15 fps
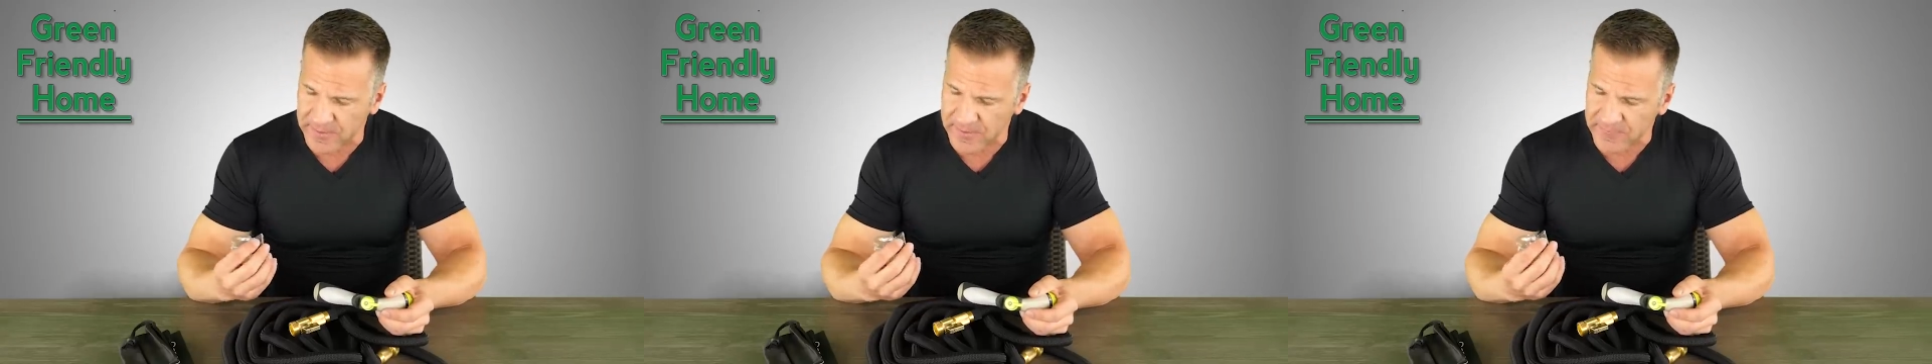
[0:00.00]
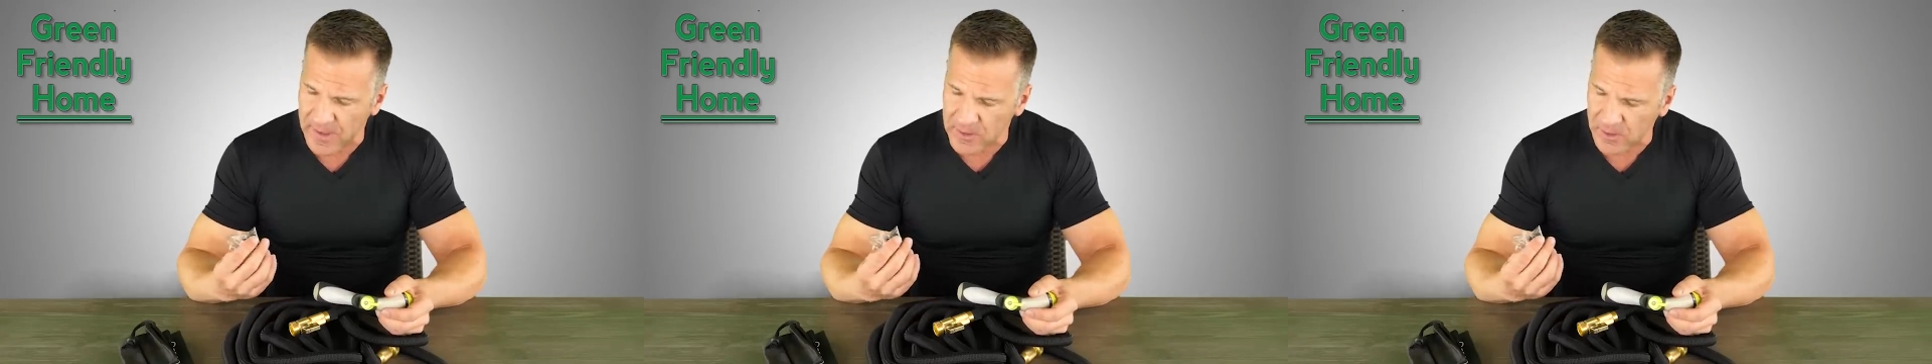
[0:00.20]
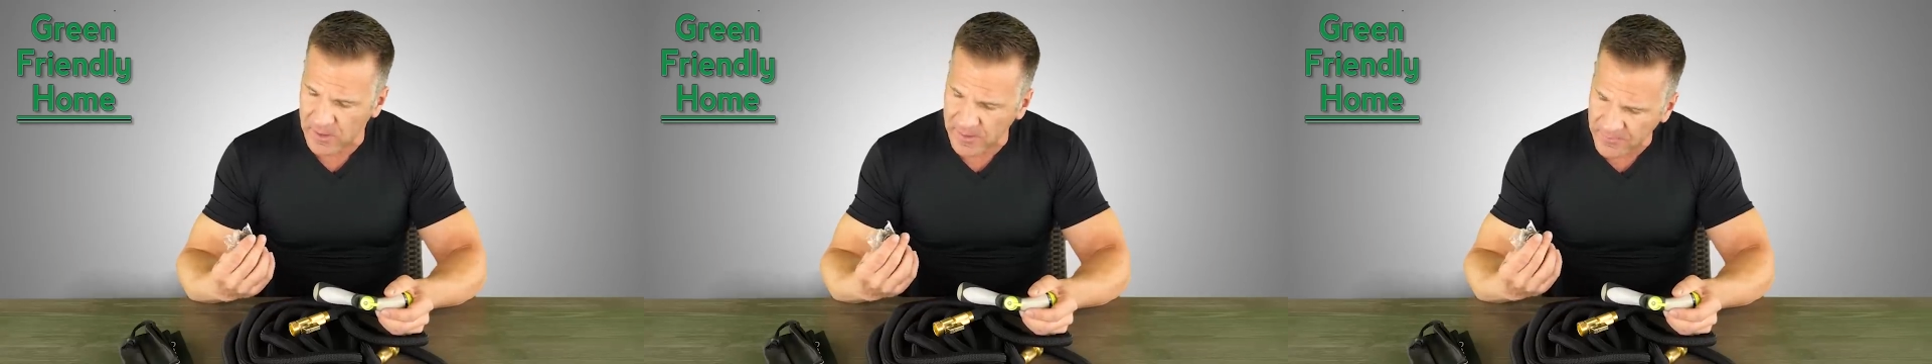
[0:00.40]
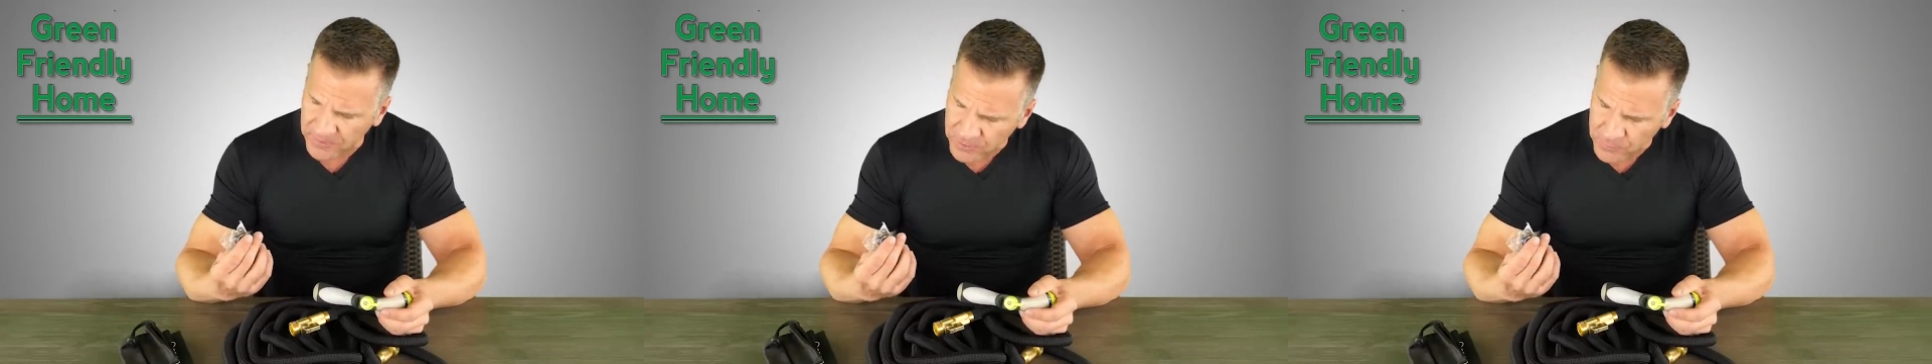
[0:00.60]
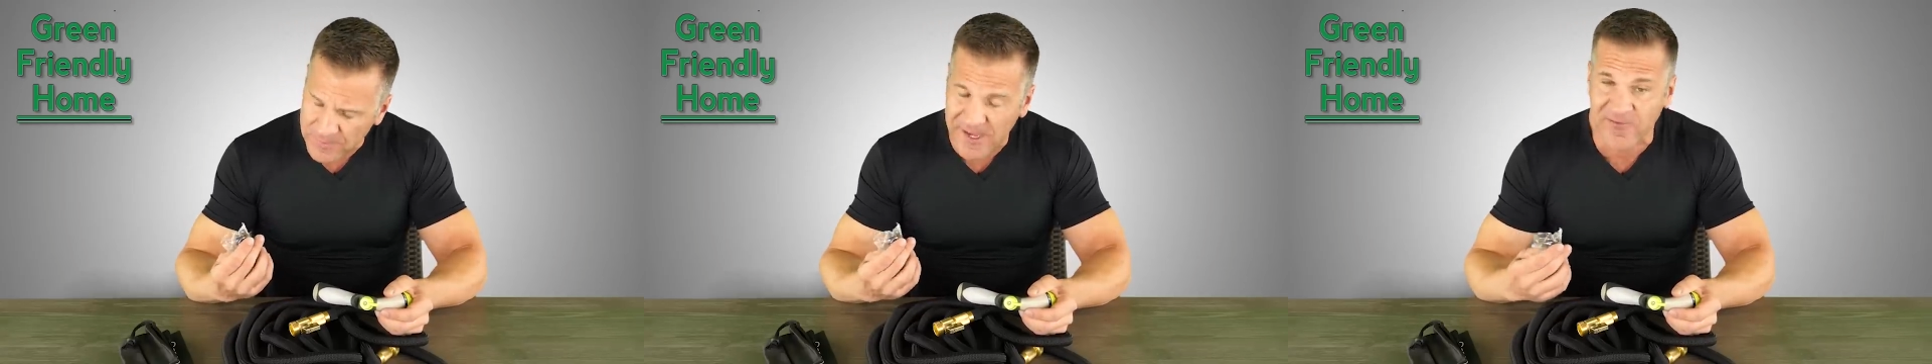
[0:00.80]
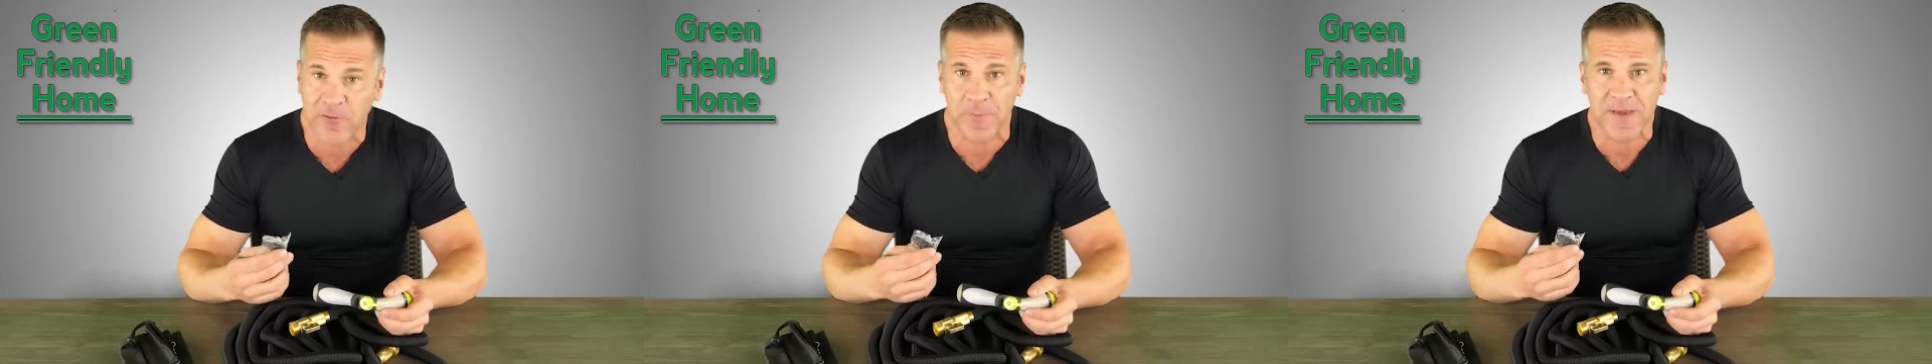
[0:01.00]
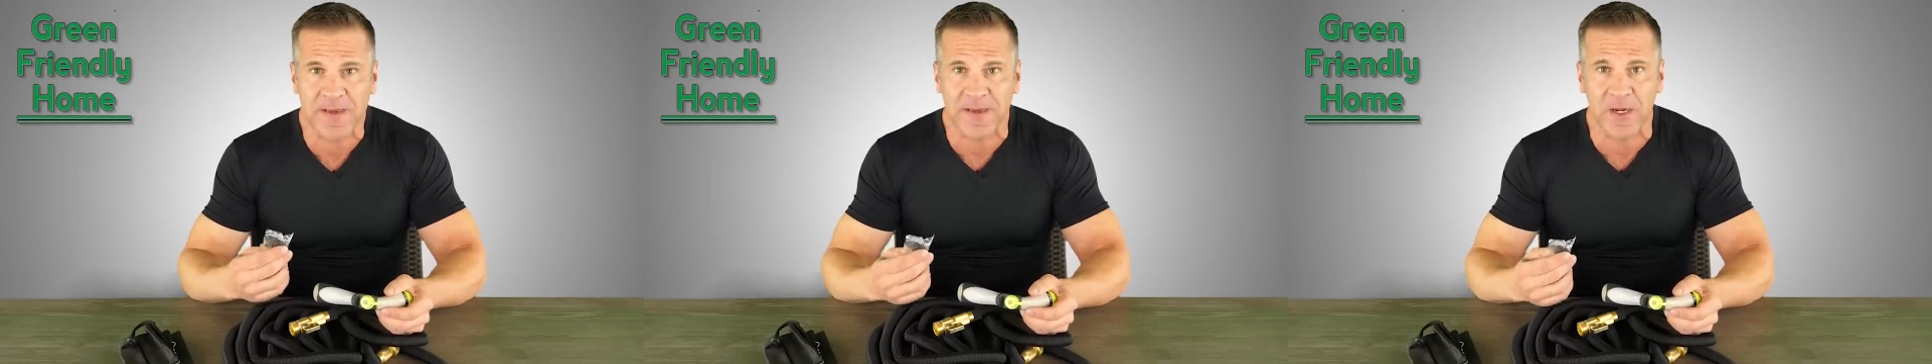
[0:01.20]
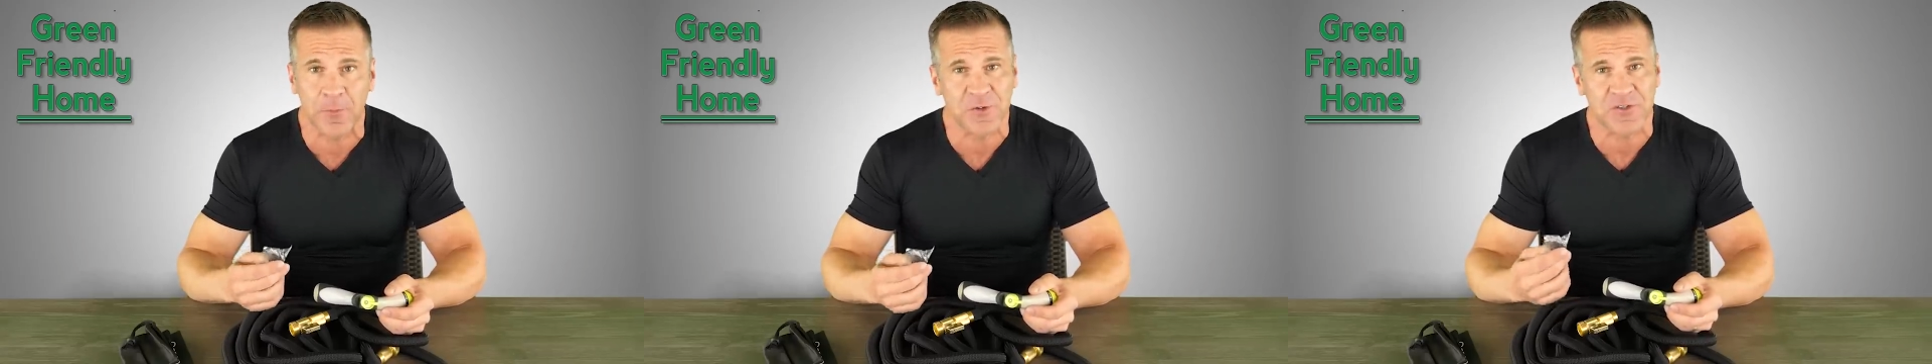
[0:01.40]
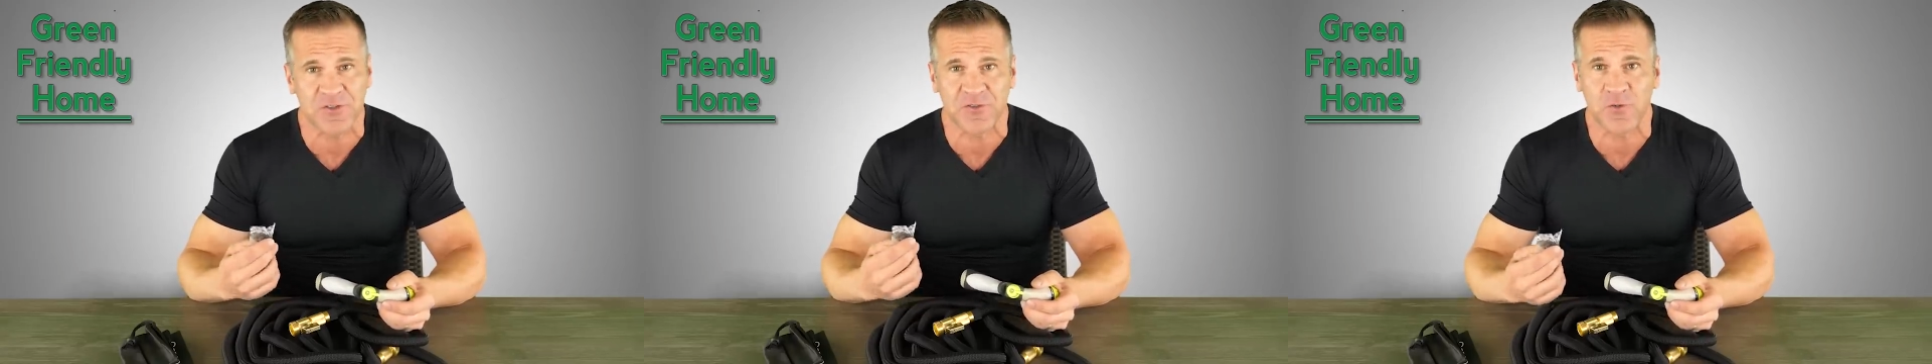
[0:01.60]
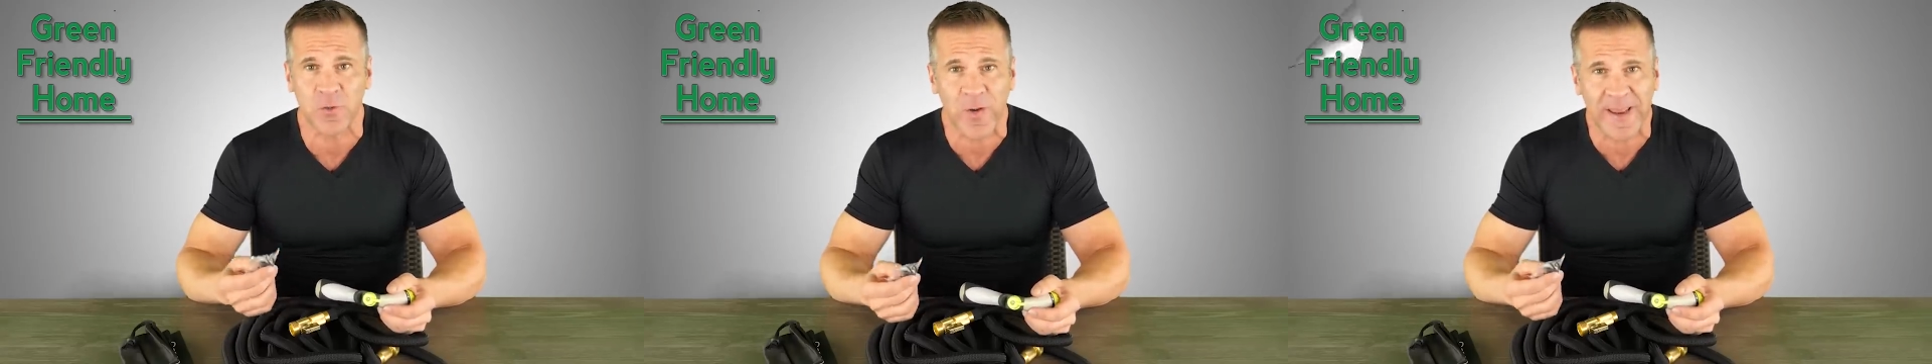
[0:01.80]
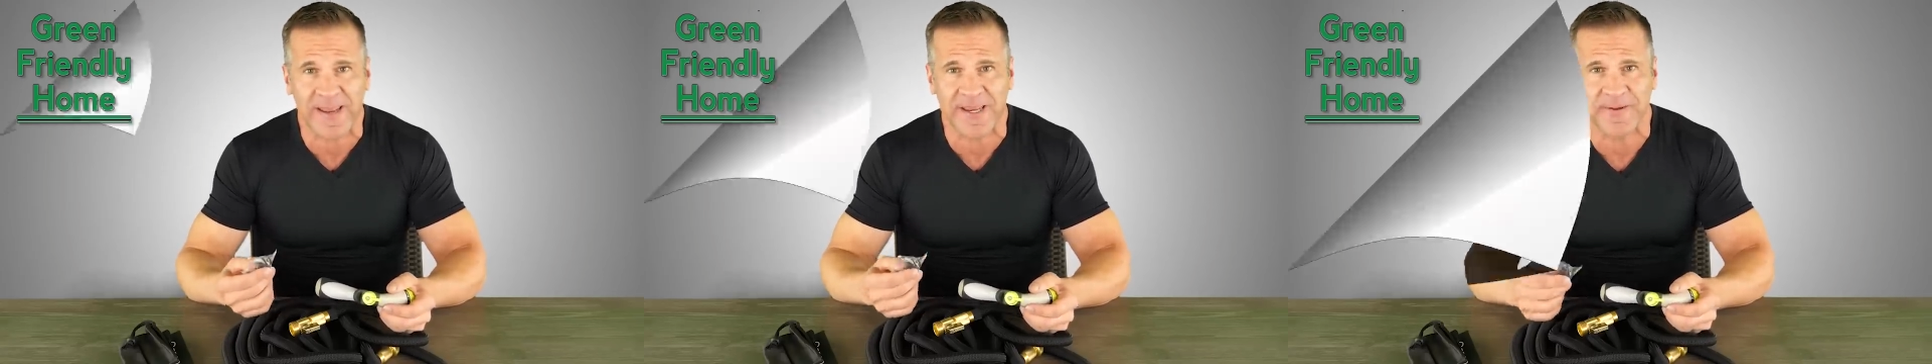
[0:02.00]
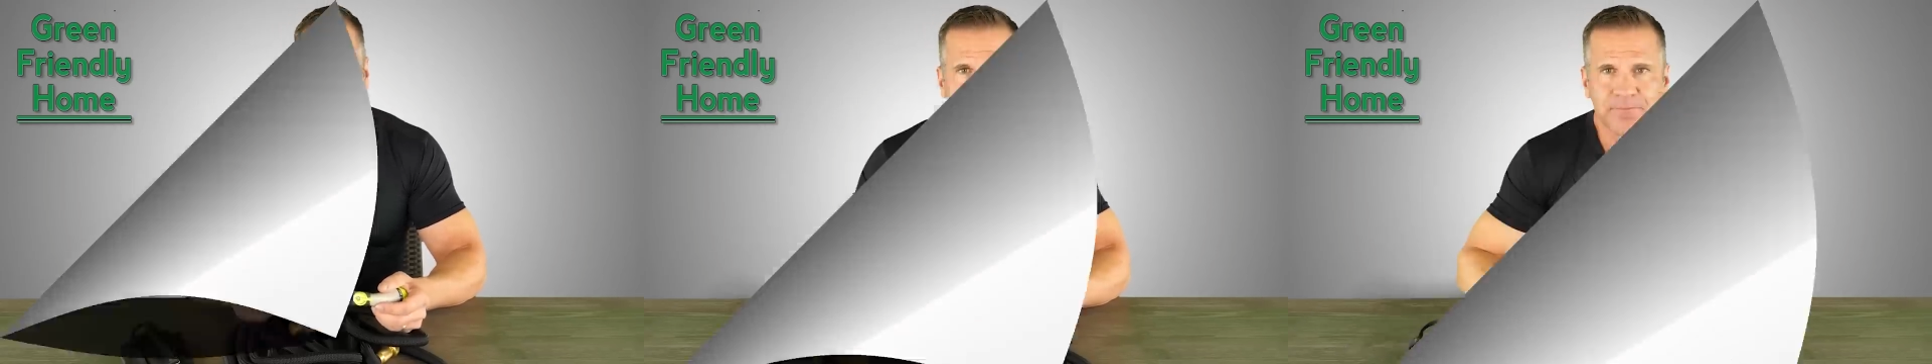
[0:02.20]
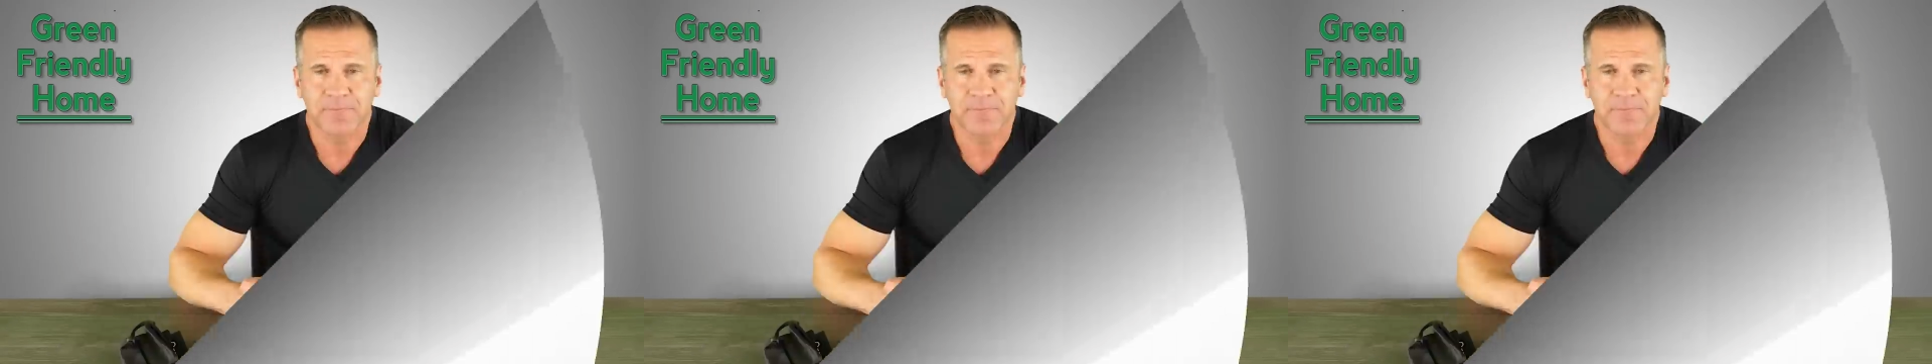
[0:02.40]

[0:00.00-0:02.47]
They've got 3 of them in here, which is great.